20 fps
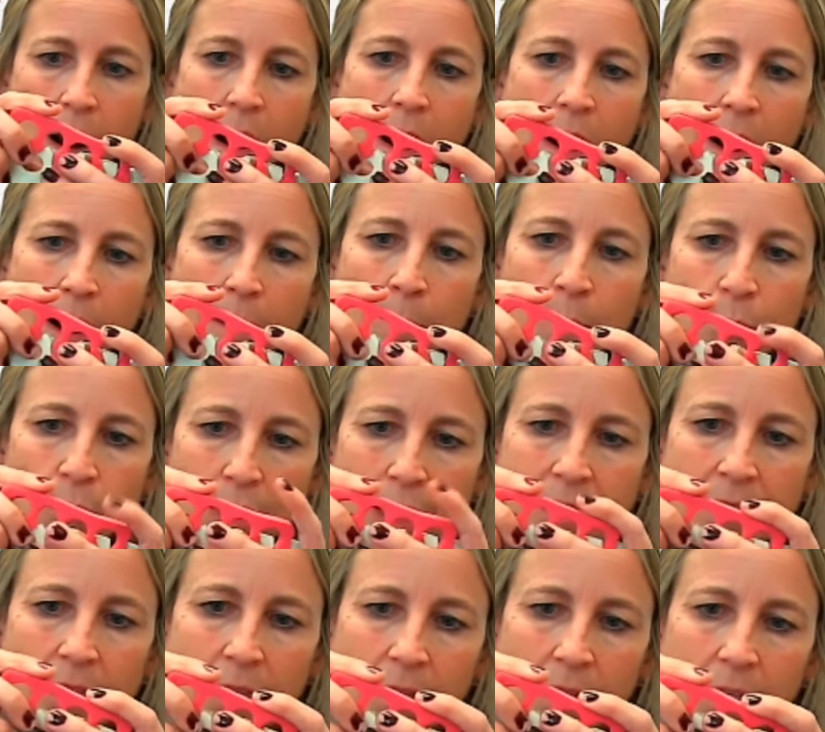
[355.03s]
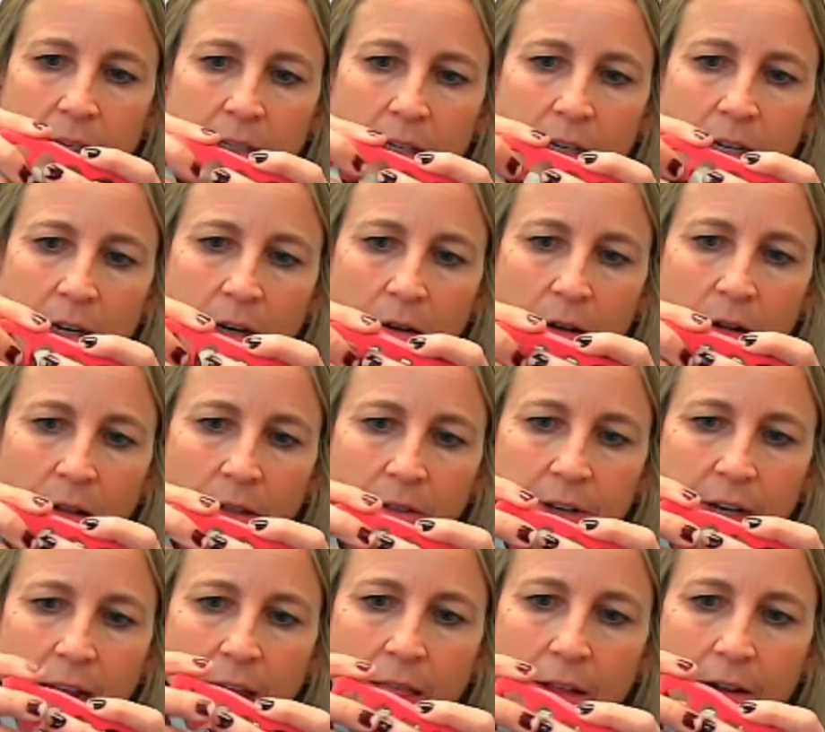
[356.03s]
I'm pressing these in all
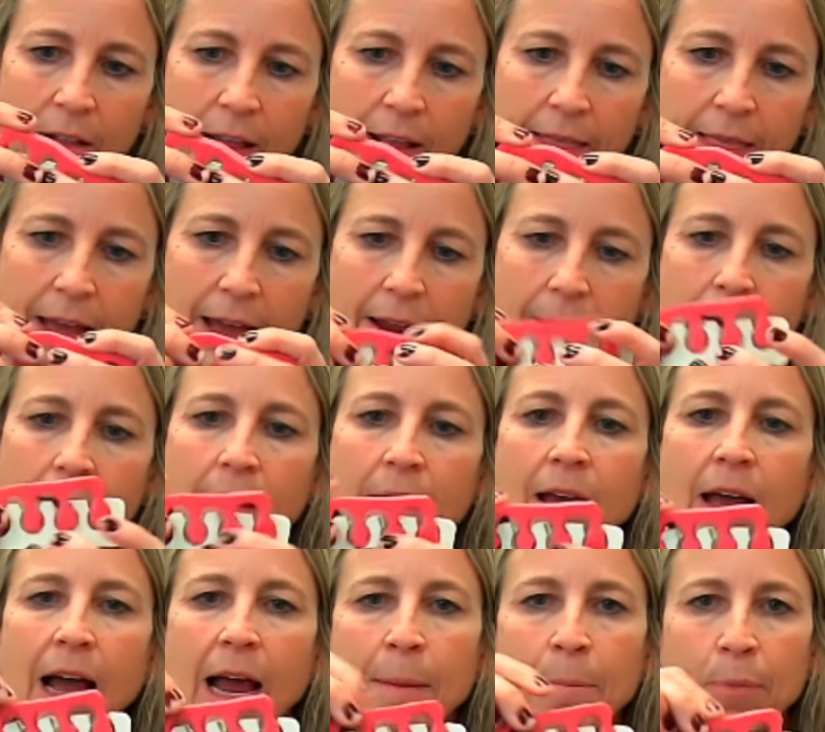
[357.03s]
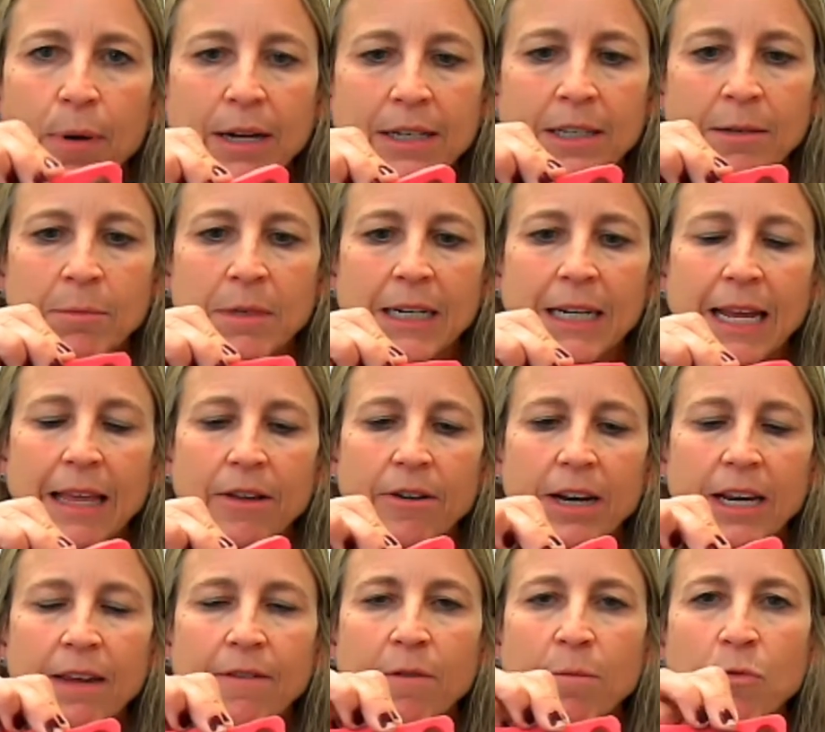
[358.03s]
together like that. I press them together
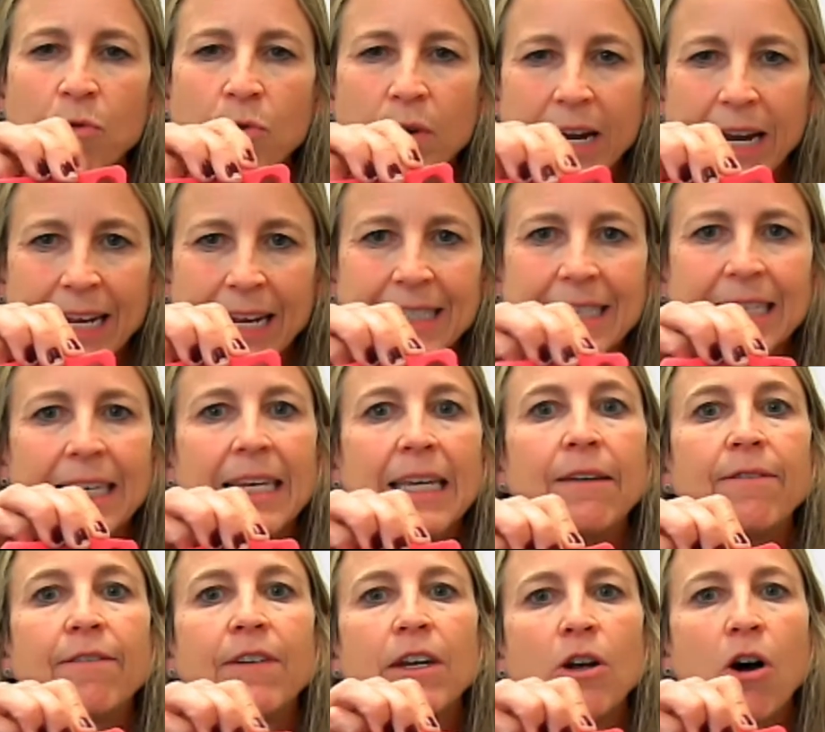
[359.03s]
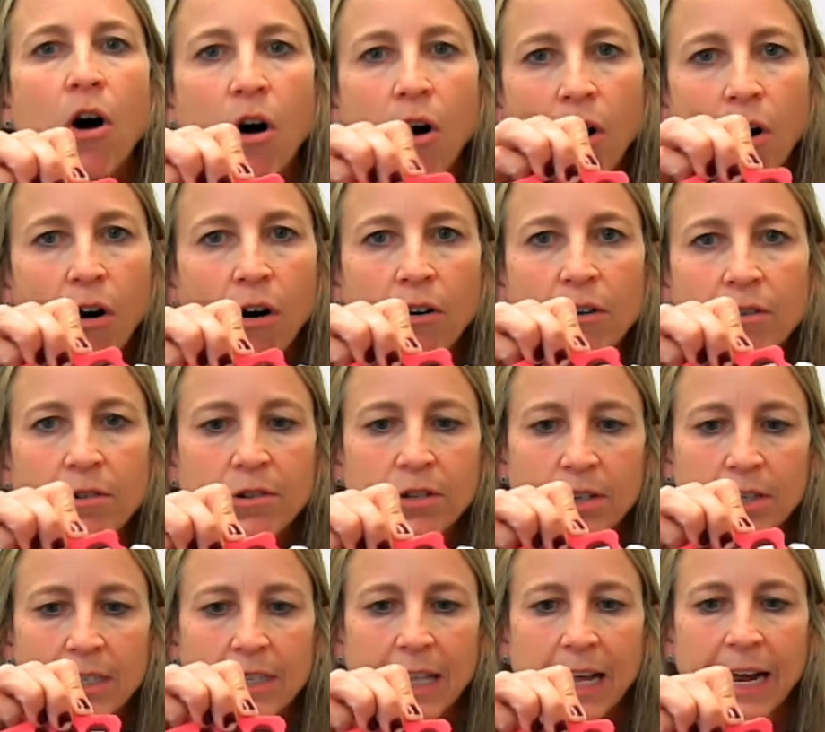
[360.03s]
even more. It gets even harder
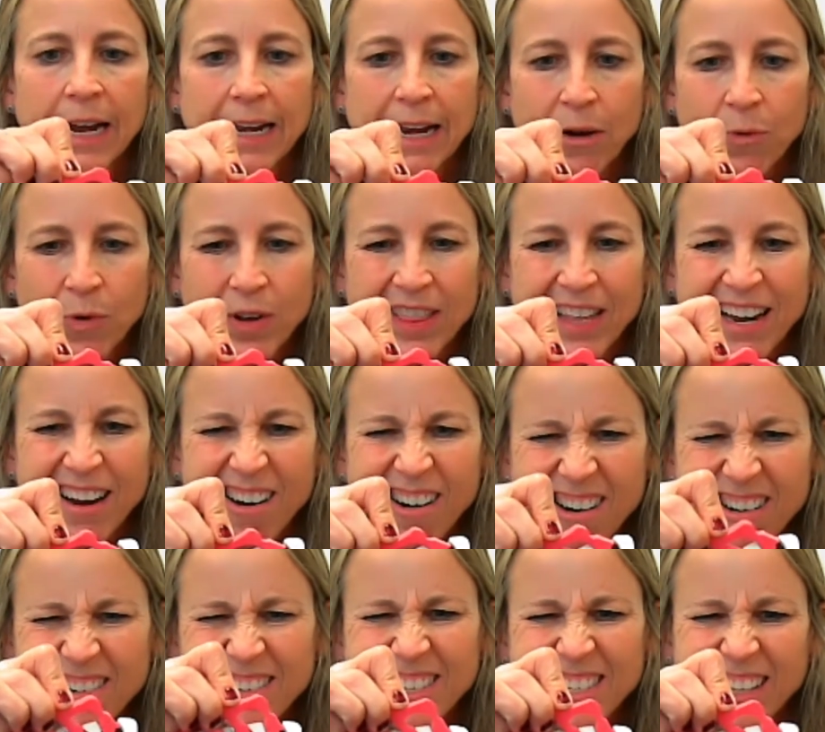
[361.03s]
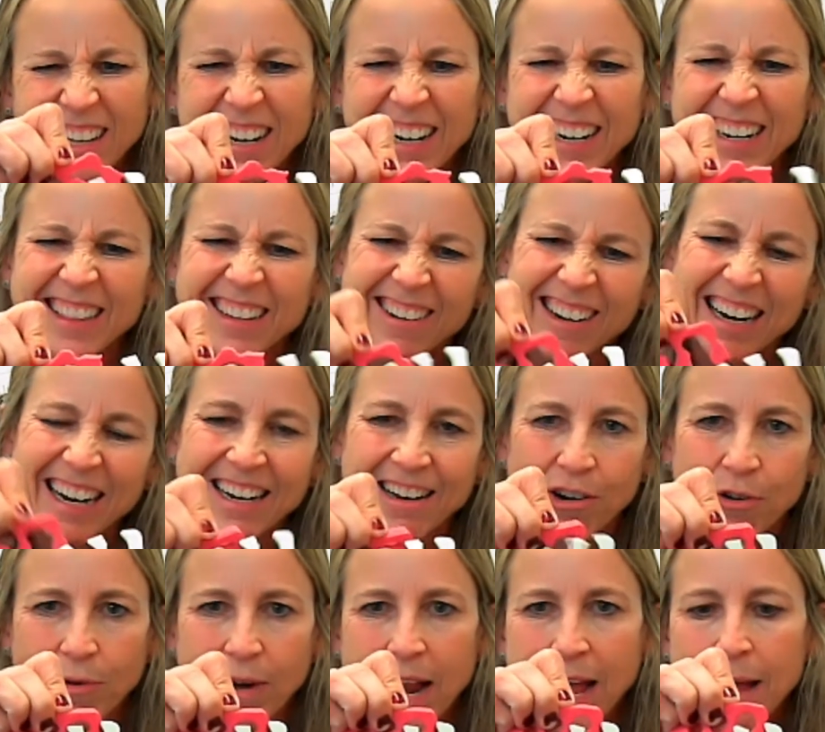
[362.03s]
to slide. And when they are sliding, they're kind
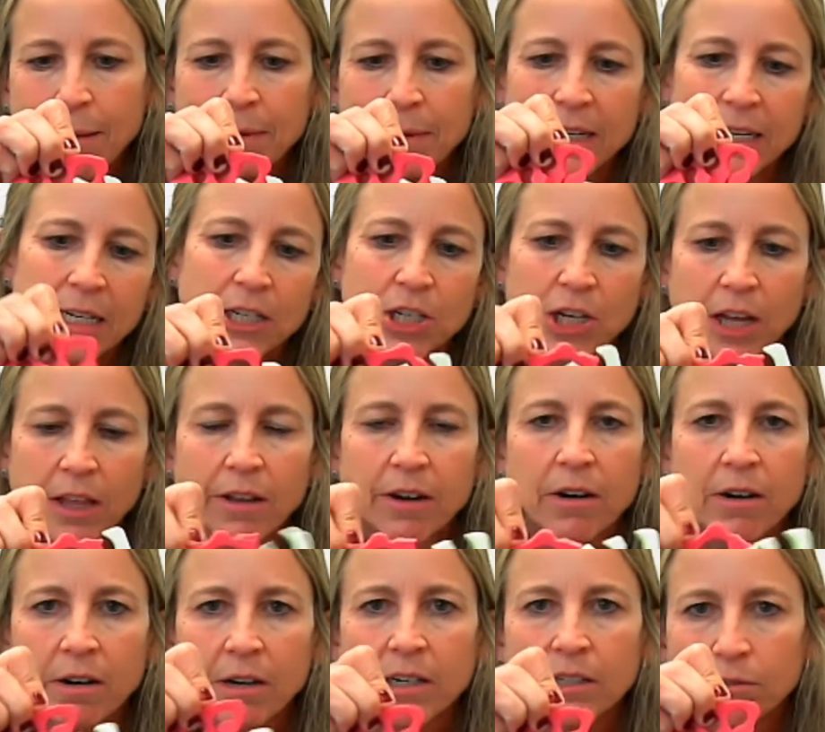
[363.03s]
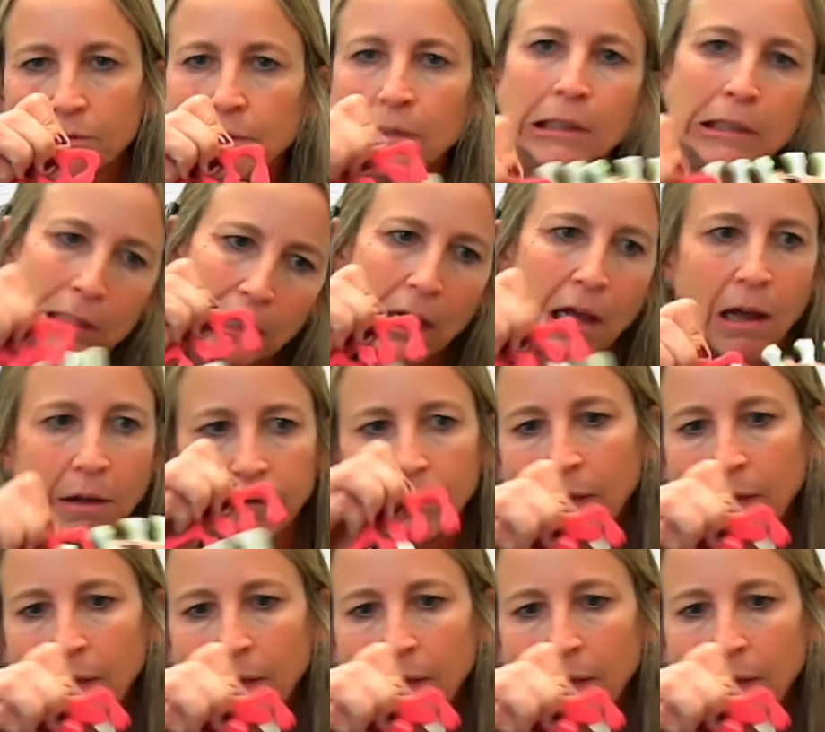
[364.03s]
of grabbing each other and it's really tough.